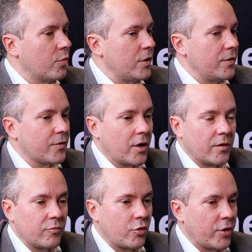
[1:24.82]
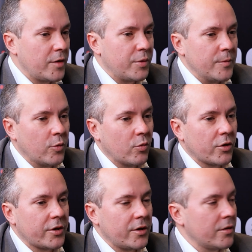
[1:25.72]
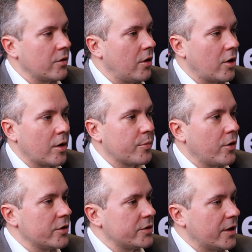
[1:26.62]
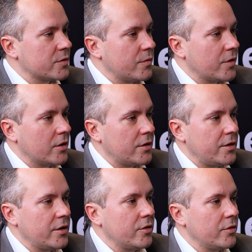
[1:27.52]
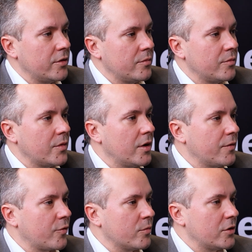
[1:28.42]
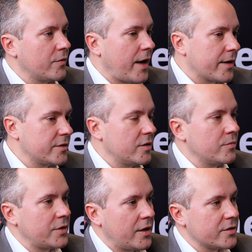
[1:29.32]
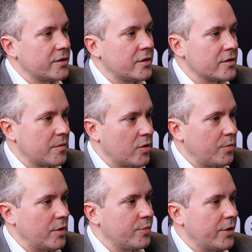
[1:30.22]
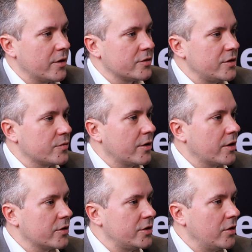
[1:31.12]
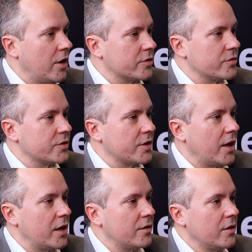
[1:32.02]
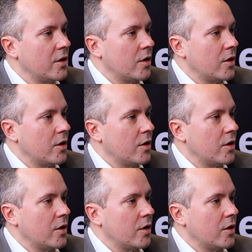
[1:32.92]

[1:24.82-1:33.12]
We've got great people working on our projects. We've got Lindy Gilliam, formerly of Axiom, Denison, some other big players. She's running our geological side.